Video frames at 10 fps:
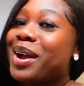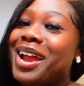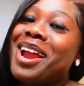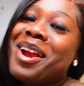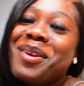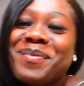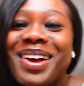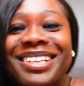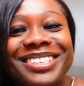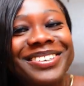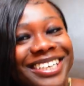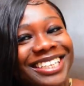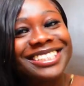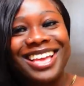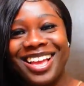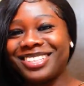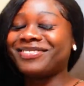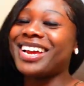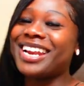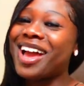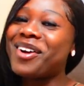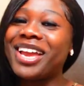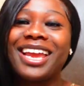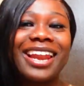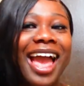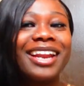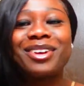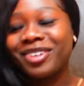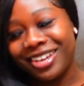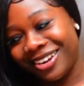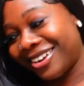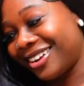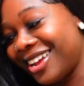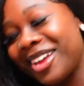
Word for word: my hair about 20 times by now, and I don't care.